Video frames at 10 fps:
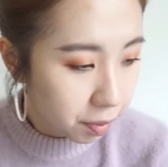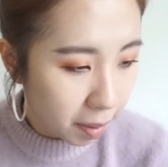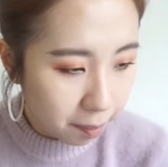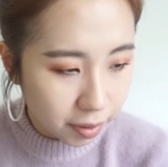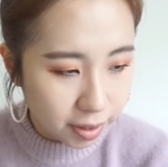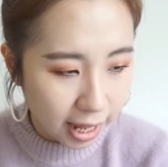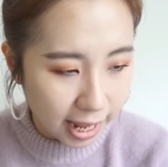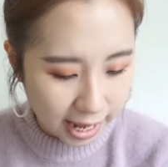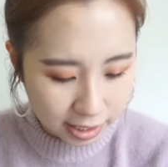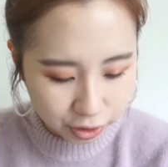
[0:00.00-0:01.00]
remember that
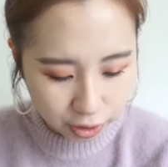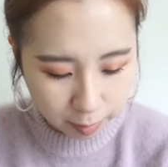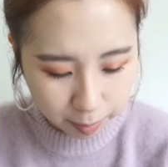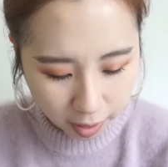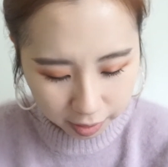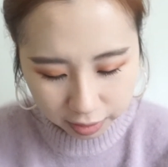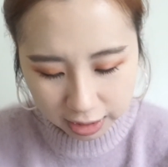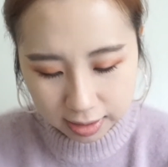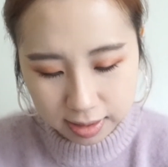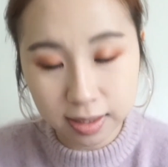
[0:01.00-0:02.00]
I actually bought
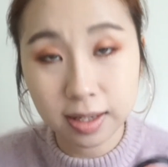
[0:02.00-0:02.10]
these